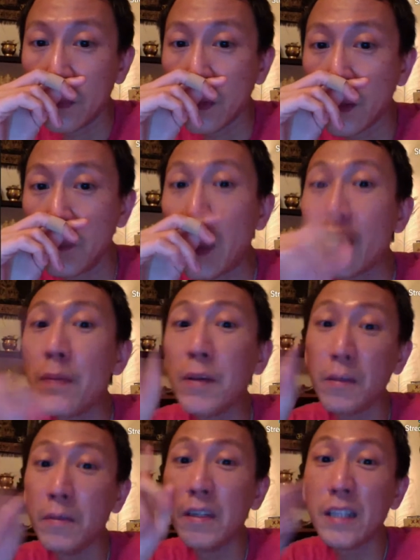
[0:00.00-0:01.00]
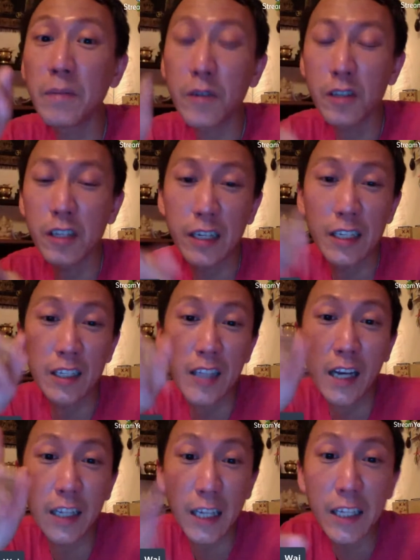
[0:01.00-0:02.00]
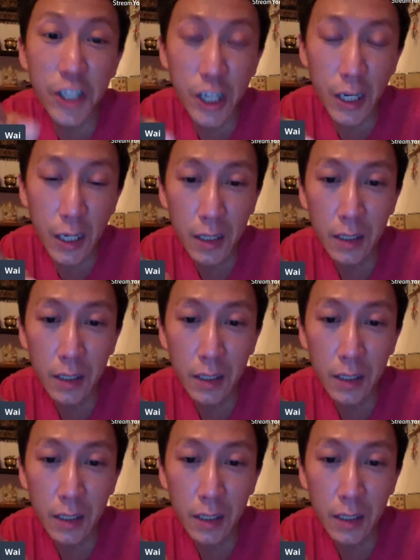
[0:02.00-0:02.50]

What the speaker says: Maybe the missing person is that ninja.